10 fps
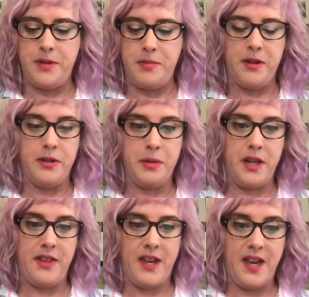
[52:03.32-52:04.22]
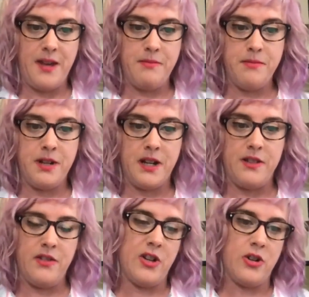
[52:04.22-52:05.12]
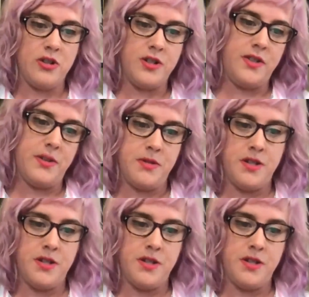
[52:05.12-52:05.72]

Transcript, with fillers: to be able to play the game kind of encourages them to